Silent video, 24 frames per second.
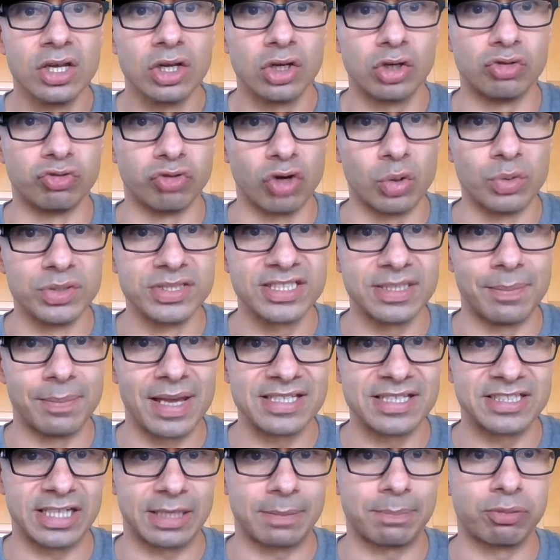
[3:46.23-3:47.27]
gross
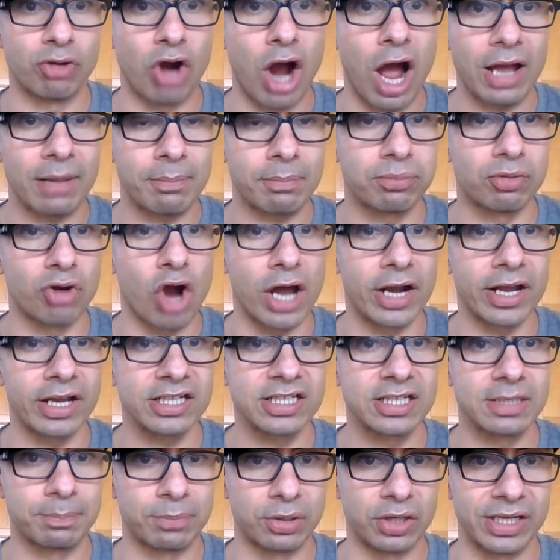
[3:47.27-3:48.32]
domestic pro
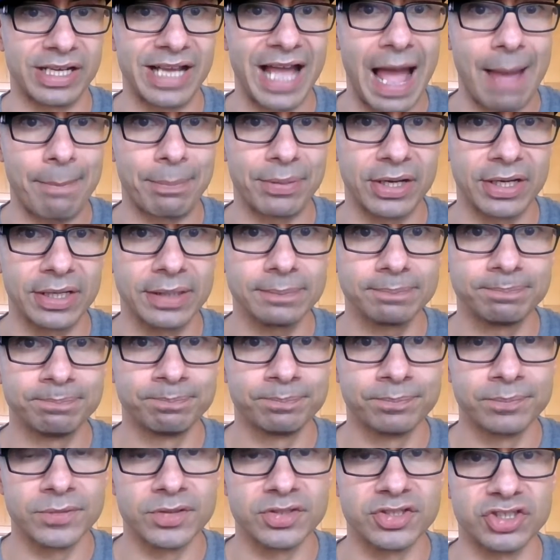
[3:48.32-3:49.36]
product per capita,
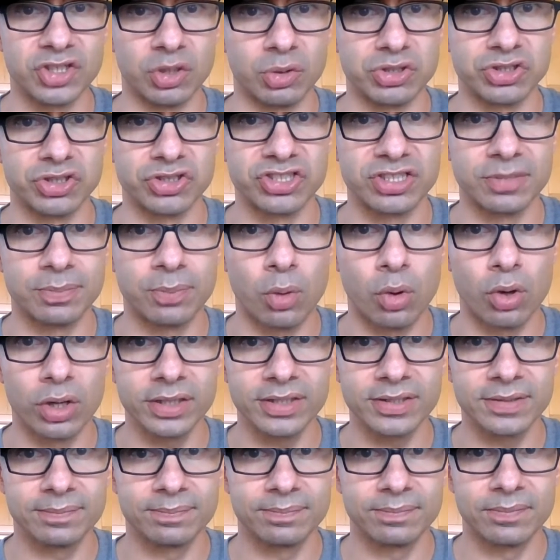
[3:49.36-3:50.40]
social
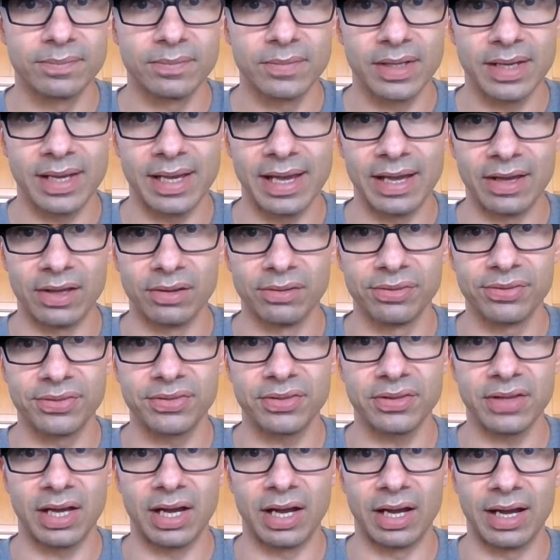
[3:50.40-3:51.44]
support,
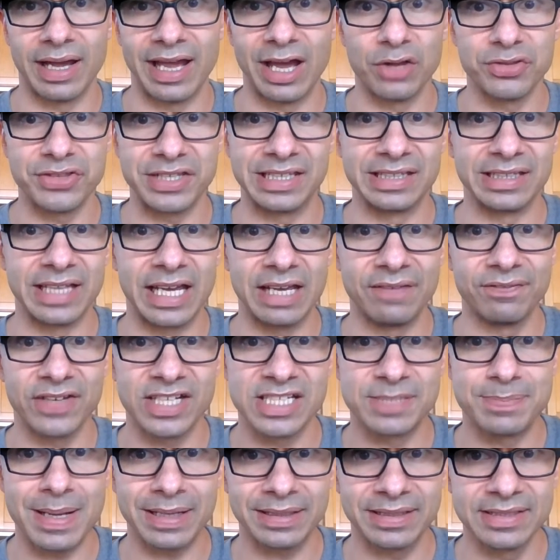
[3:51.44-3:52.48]
health, uh, healthy life
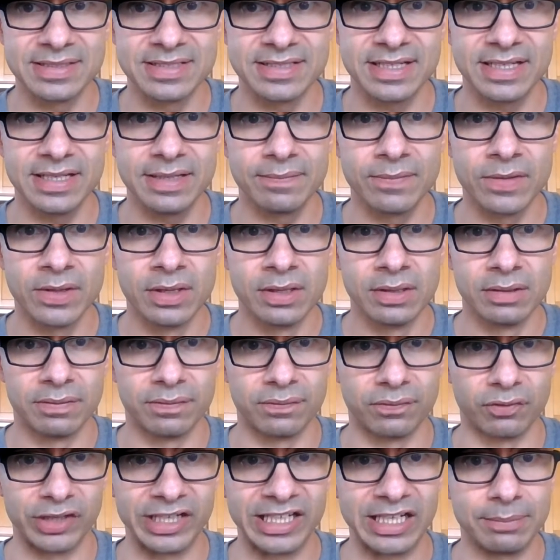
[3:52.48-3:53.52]
expectancy
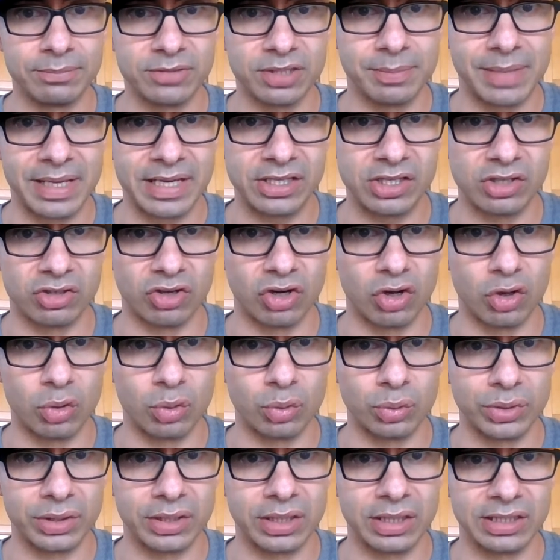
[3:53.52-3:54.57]
freedom to make your
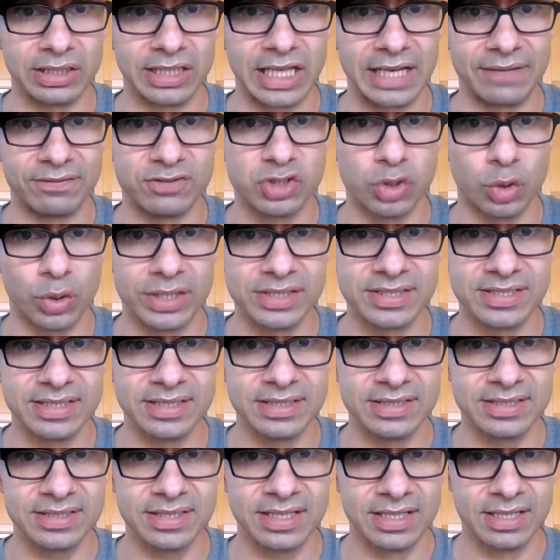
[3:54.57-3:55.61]
own life
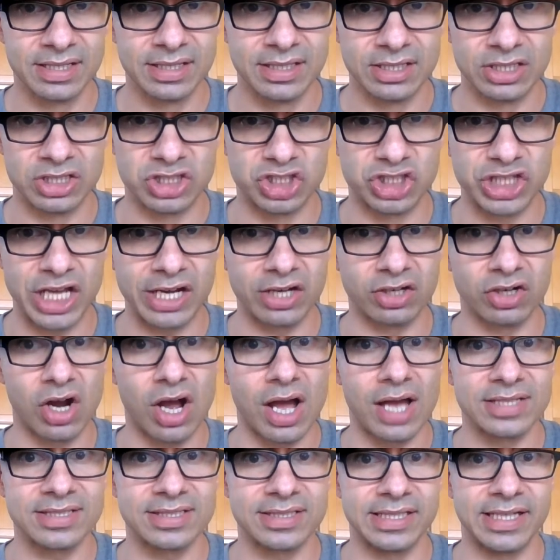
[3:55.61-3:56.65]
choices,
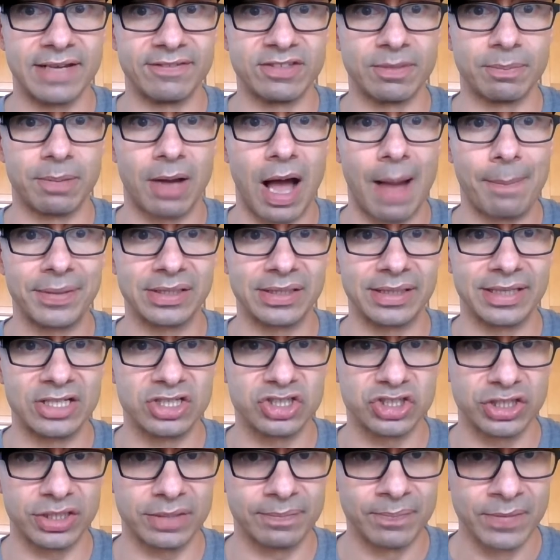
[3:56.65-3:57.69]
generosity of the
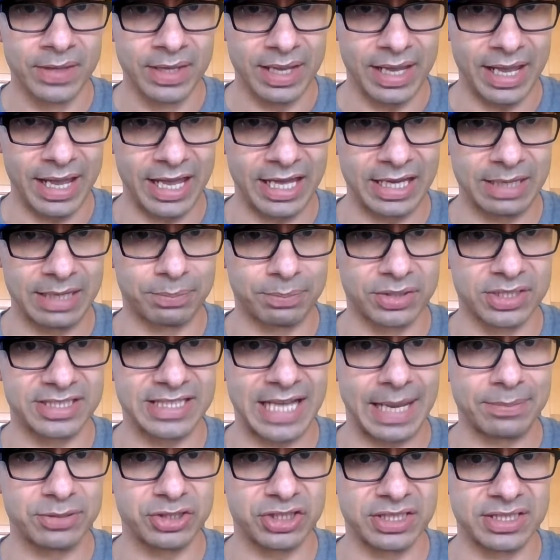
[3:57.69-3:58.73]
population, and
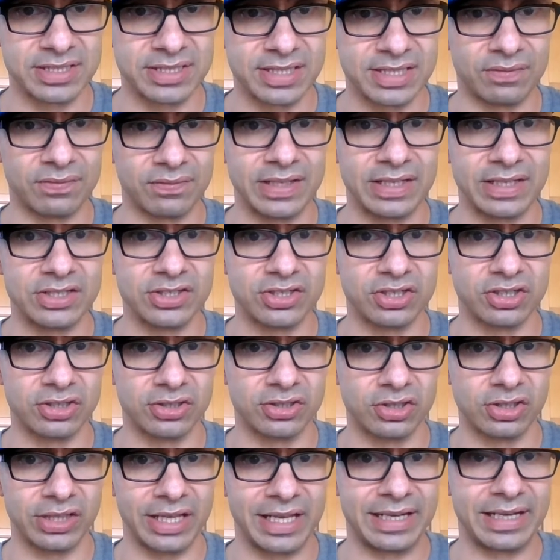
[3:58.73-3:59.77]
perceptions of
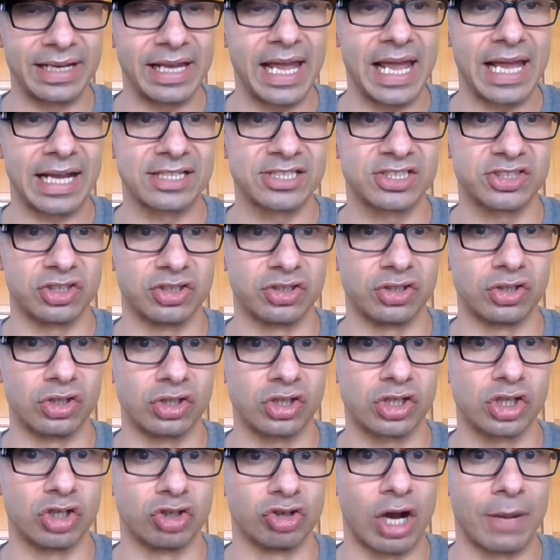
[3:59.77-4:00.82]
internal and external
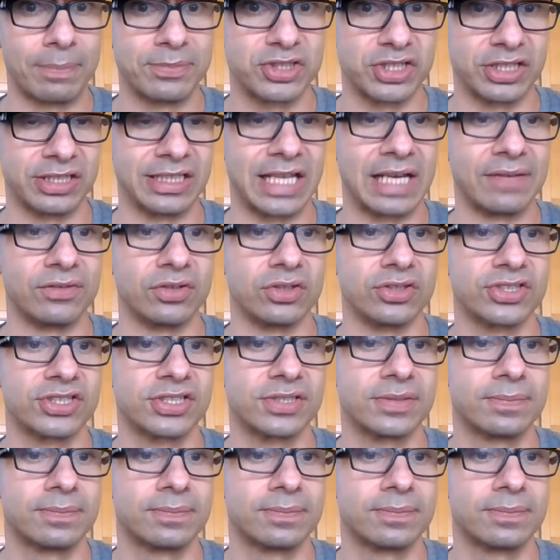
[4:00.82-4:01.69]
corruption levels.